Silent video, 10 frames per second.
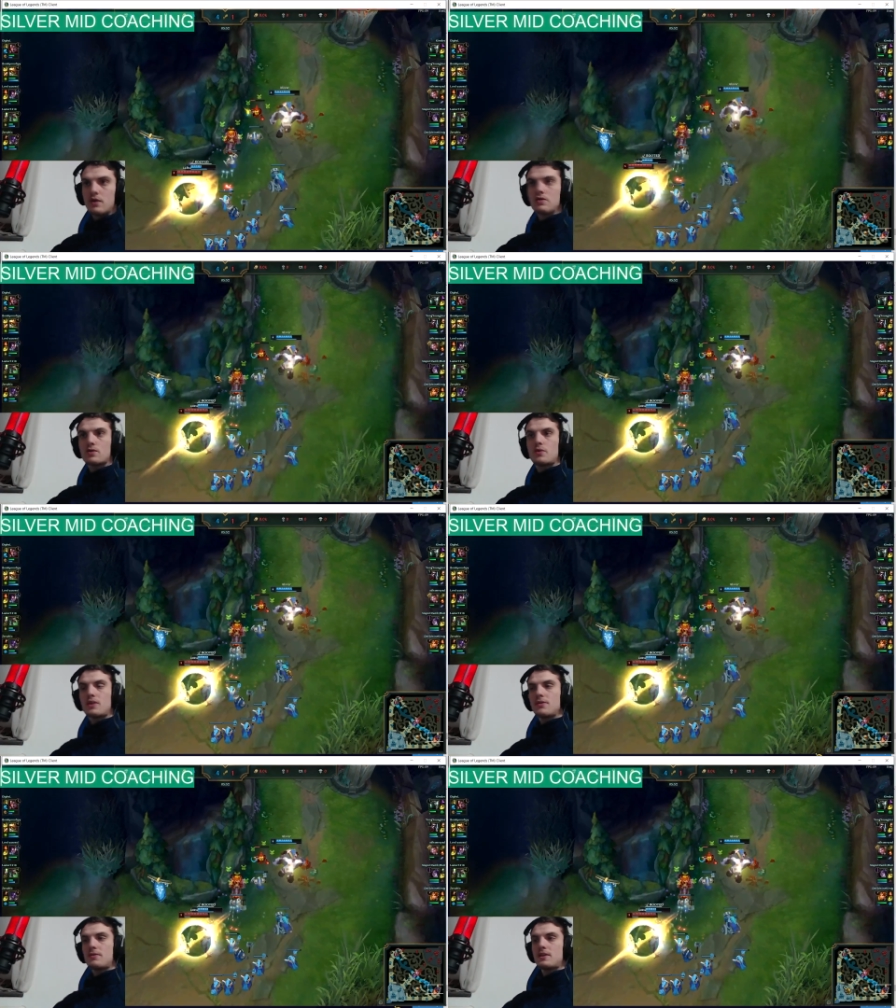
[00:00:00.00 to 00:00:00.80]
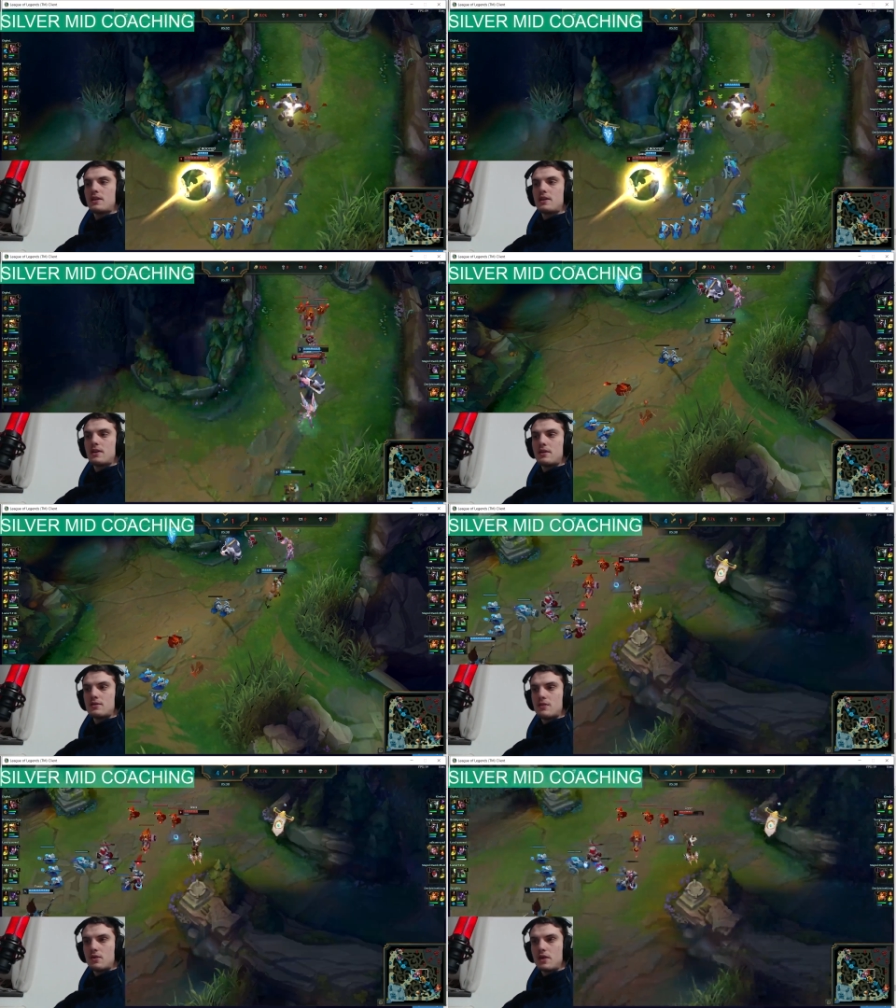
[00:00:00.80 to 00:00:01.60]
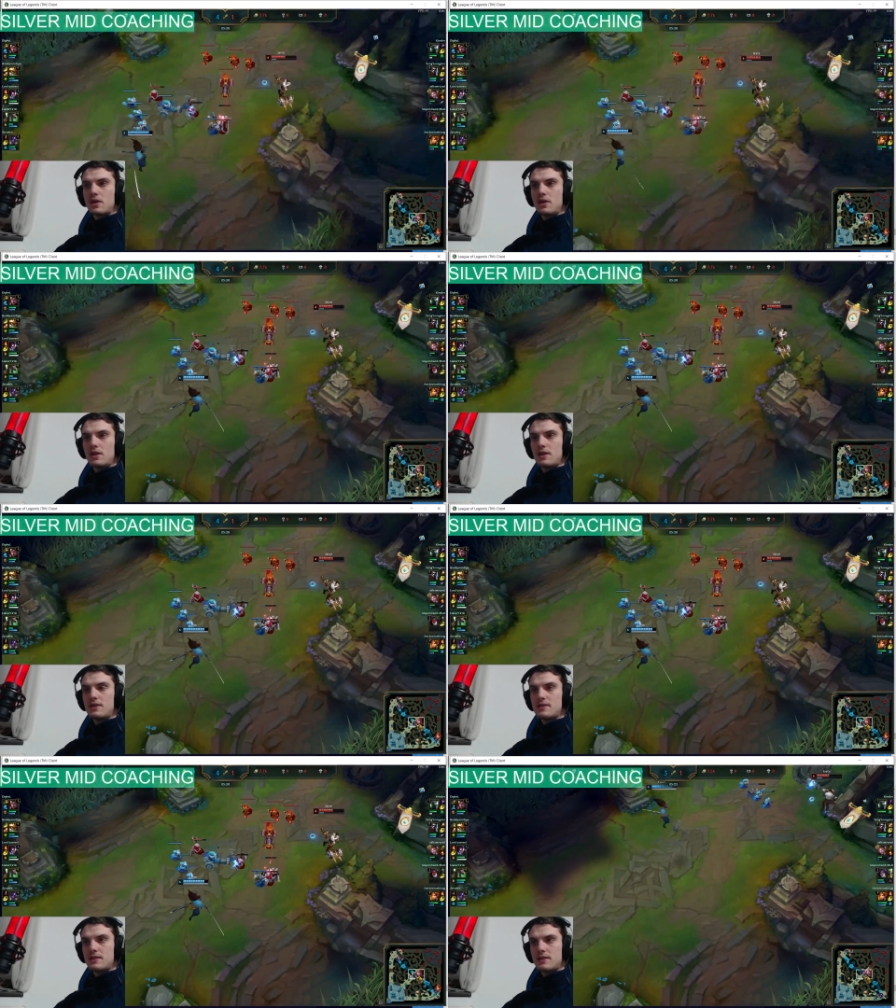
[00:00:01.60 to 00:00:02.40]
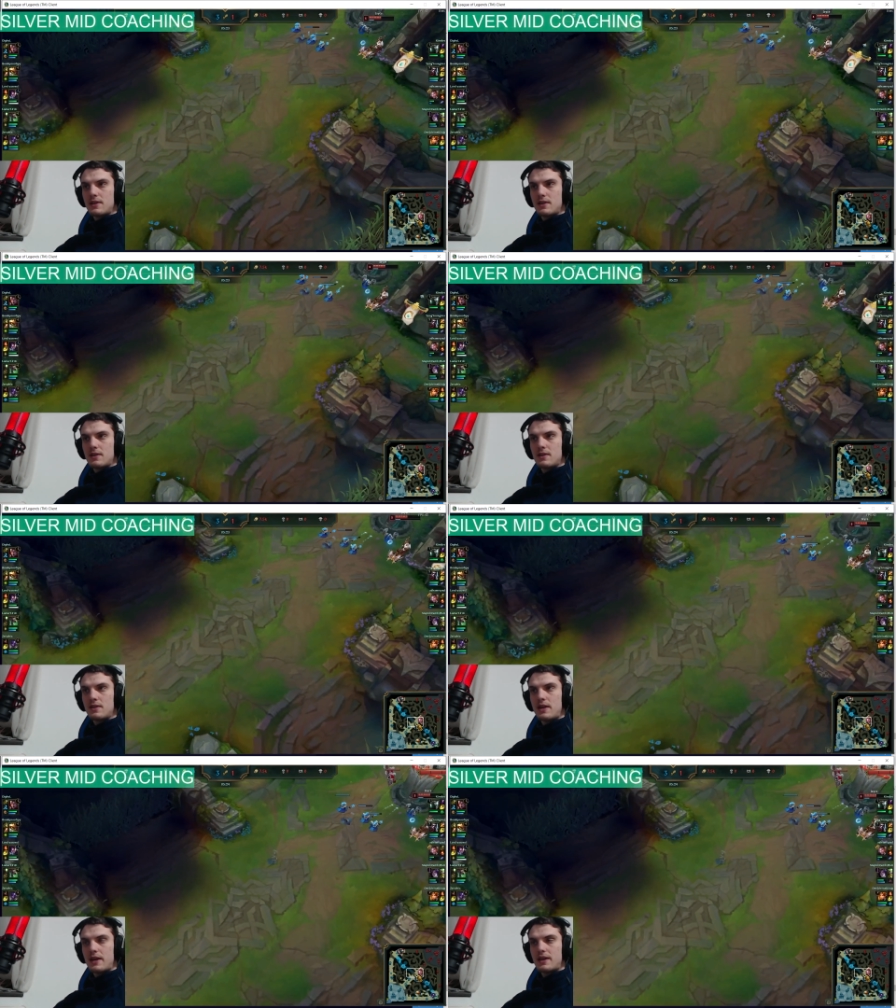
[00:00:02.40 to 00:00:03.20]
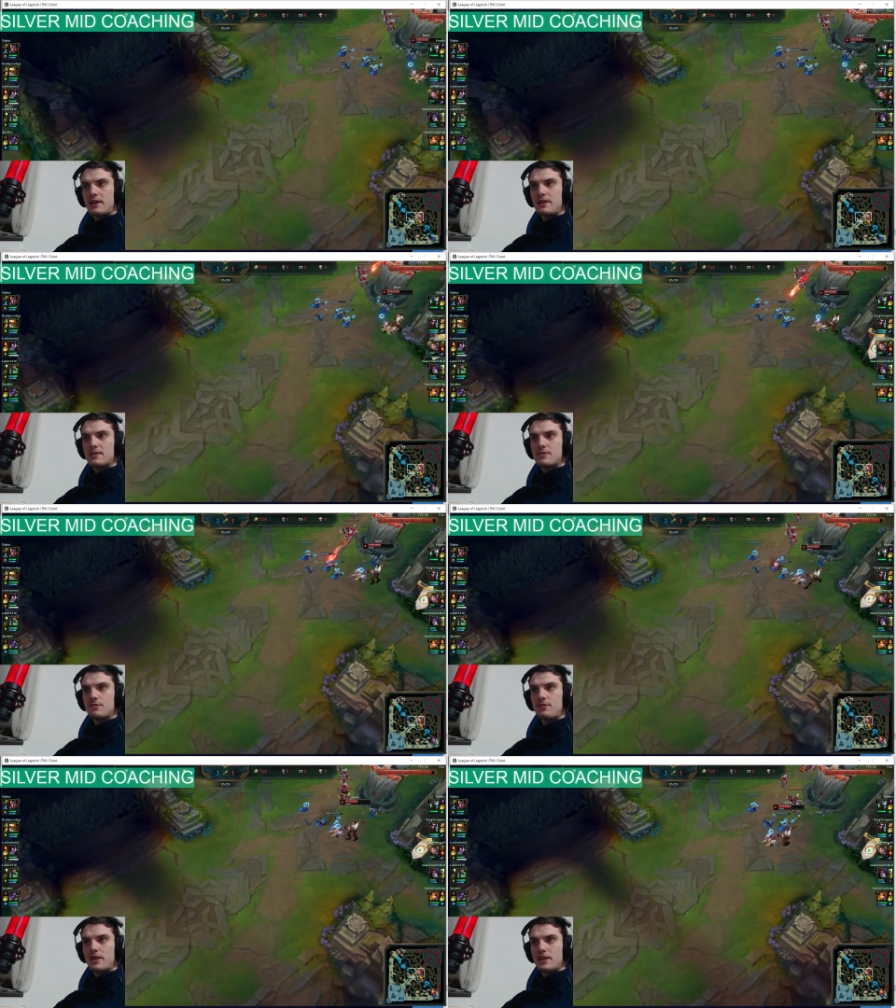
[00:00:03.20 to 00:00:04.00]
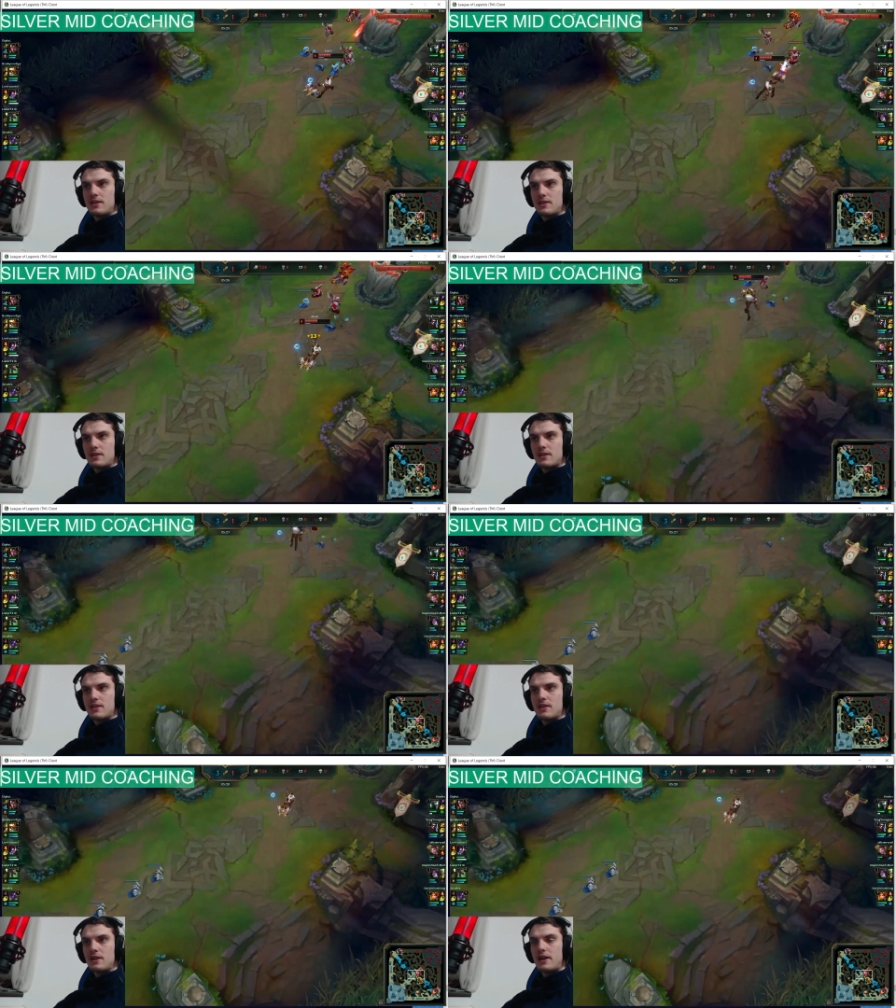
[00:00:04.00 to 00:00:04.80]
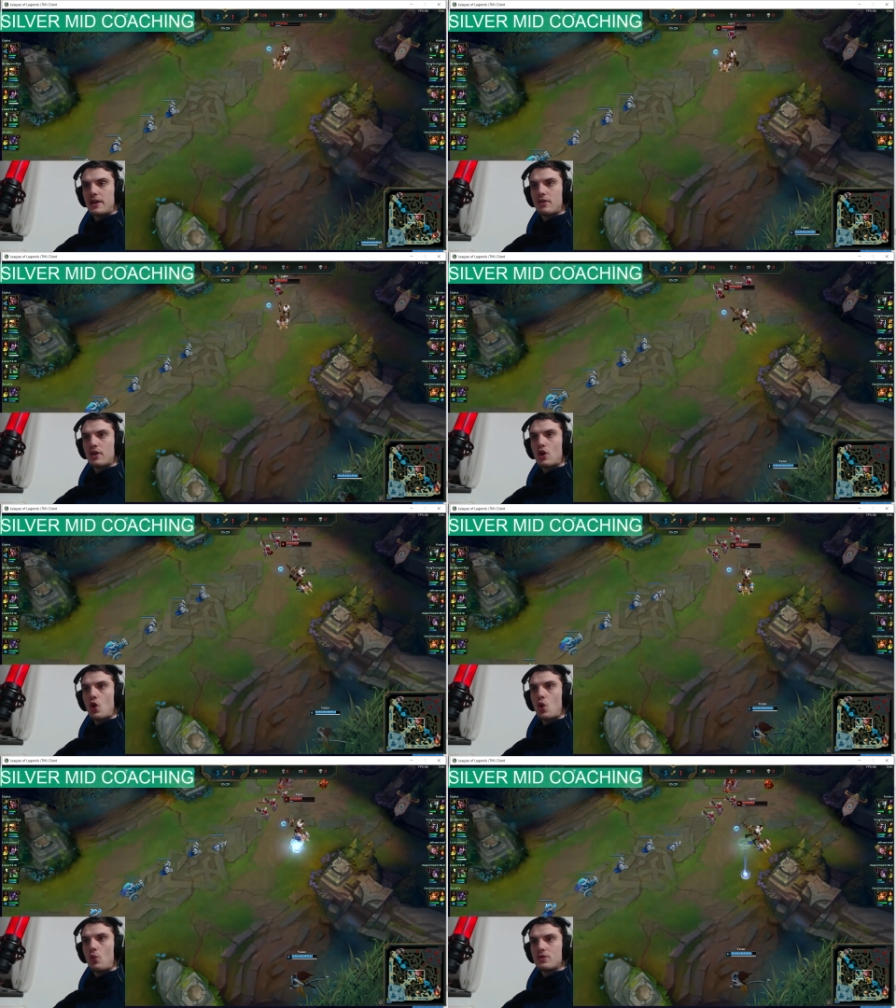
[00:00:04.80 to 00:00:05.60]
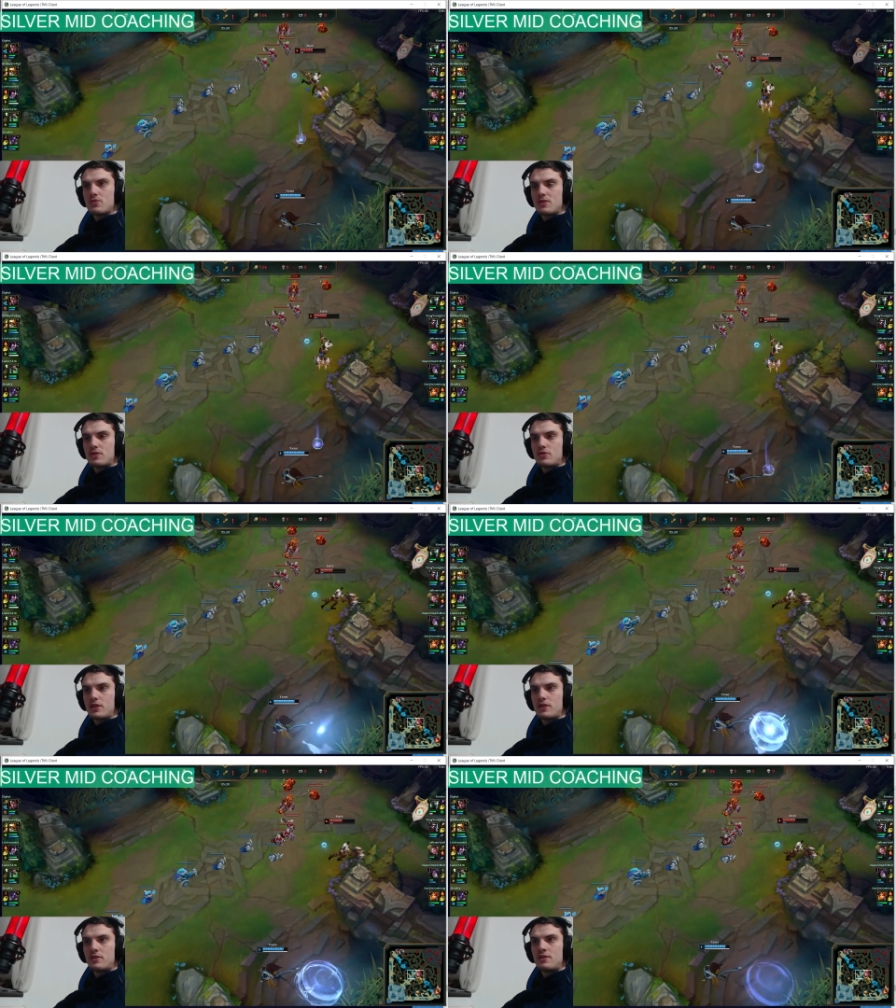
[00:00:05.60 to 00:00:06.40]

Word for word: So we definitely, so here he is inting. Like he is very inting. Like you can always win the trade.